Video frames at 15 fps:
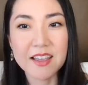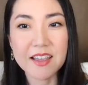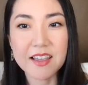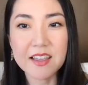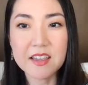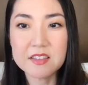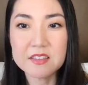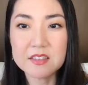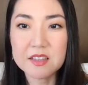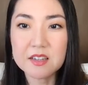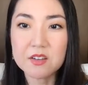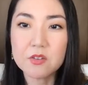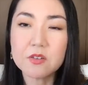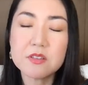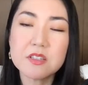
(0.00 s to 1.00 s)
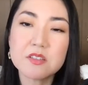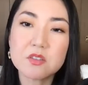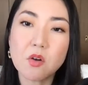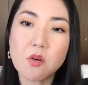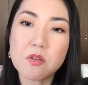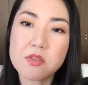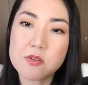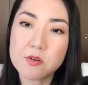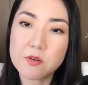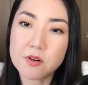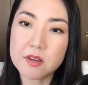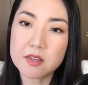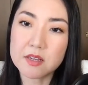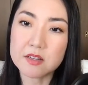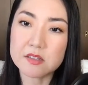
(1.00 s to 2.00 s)
And all these
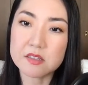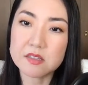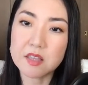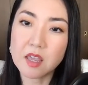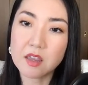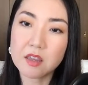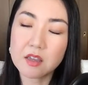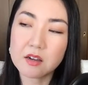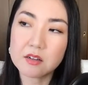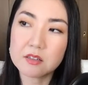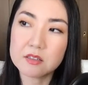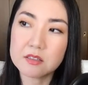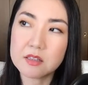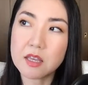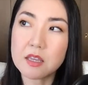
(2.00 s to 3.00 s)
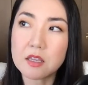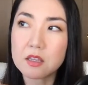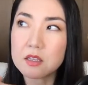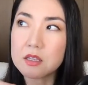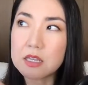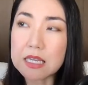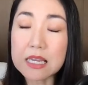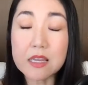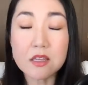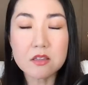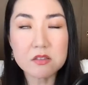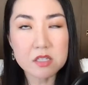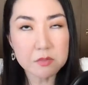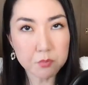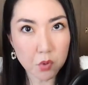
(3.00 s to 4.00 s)
authorities, they like
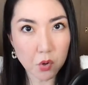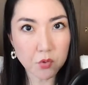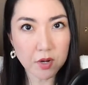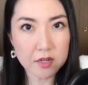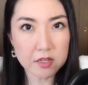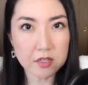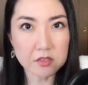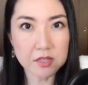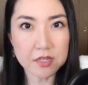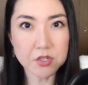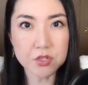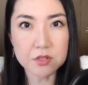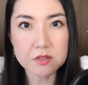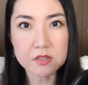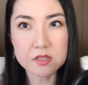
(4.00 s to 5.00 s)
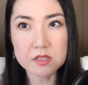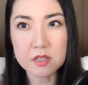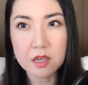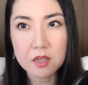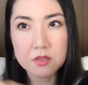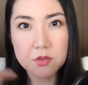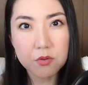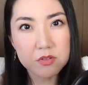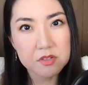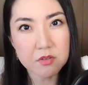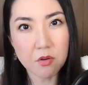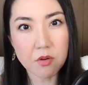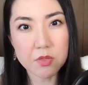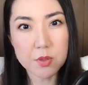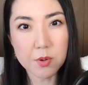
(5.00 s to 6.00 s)
in democratic nations, those
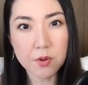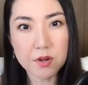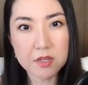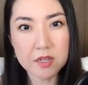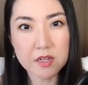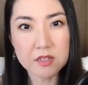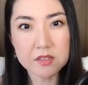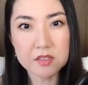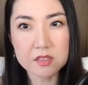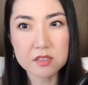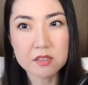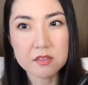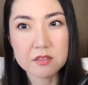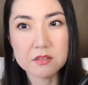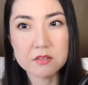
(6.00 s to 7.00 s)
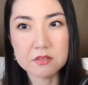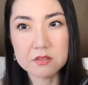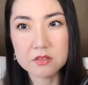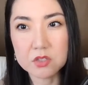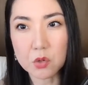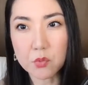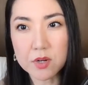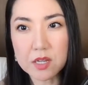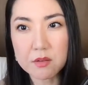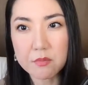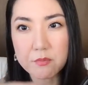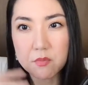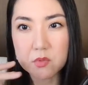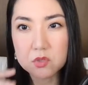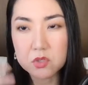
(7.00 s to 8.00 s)
authorities don't want to
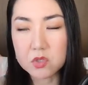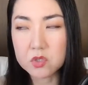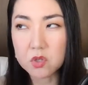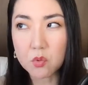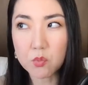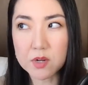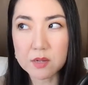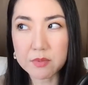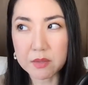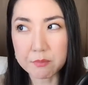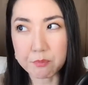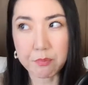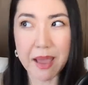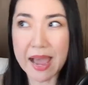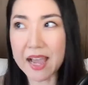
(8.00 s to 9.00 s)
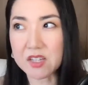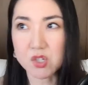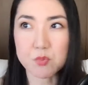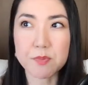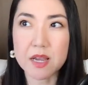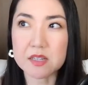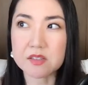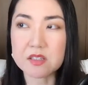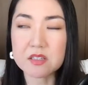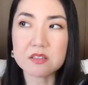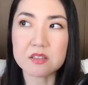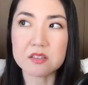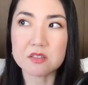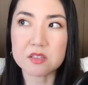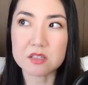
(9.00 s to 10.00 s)
don't want to be bashed by
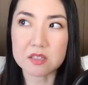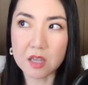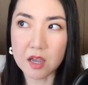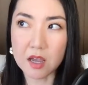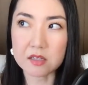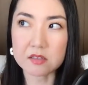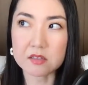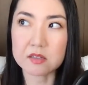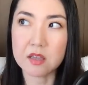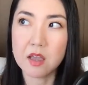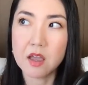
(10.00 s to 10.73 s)
citizens, yes.